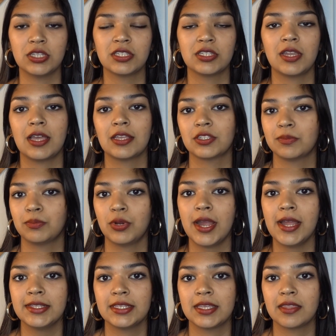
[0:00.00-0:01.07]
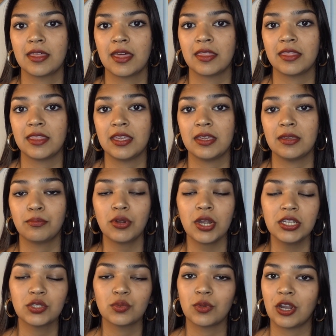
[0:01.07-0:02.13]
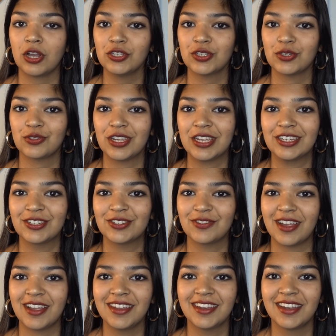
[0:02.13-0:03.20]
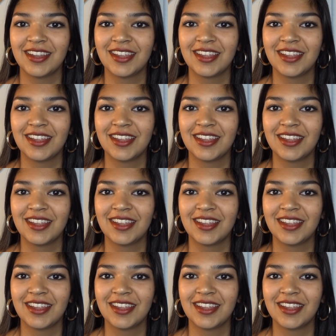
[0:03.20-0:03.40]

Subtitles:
it's not surprising that the price would also change, right?